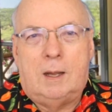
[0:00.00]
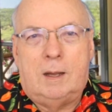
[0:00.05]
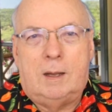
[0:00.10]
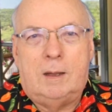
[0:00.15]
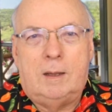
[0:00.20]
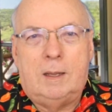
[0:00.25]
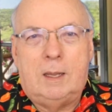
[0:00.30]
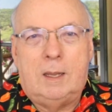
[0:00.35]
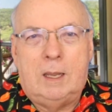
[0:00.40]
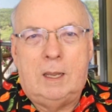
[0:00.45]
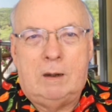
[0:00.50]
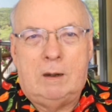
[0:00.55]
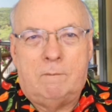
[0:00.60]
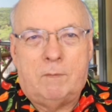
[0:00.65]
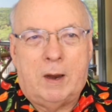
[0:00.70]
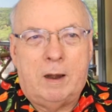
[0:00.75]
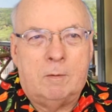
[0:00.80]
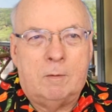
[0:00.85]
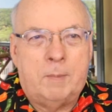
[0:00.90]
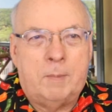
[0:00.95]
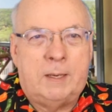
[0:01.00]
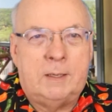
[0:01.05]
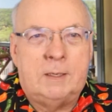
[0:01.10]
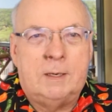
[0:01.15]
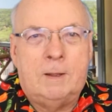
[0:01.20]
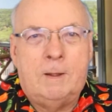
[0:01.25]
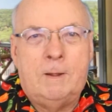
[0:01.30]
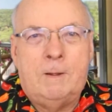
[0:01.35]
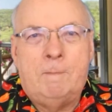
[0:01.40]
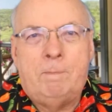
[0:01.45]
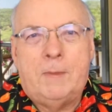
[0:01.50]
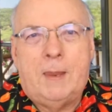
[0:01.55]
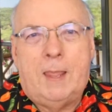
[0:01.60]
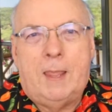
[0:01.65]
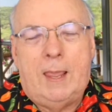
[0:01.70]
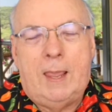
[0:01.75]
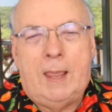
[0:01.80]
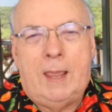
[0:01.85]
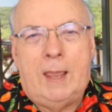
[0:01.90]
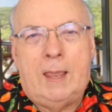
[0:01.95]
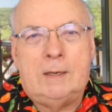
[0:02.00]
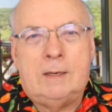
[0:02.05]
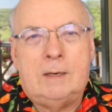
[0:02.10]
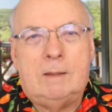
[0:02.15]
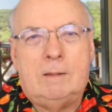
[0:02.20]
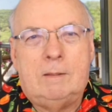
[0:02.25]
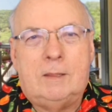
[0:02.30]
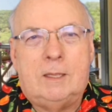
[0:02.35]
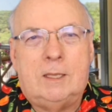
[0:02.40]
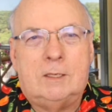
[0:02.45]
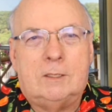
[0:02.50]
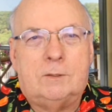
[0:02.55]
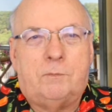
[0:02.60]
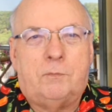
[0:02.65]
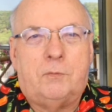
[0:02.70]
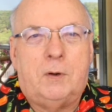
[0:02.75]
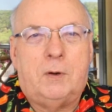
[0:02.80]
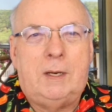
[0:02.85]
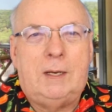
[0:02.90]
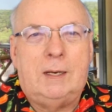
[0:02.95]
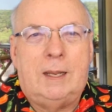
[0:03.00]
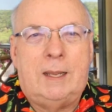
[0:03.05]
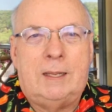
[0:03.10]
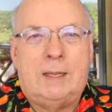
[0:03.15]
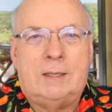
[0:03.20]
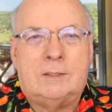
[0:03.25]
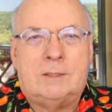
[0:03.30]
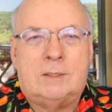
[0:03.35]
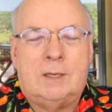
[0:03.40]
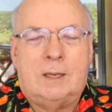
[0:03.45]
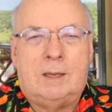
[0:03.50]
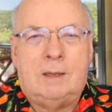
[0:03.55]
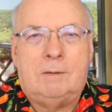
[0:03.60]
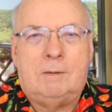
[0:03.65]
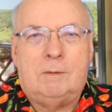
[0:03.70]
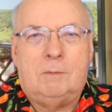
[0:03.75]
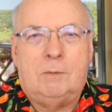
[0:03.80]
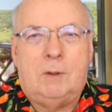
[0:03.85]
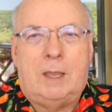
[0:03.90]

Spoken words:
environment. And this freelancing,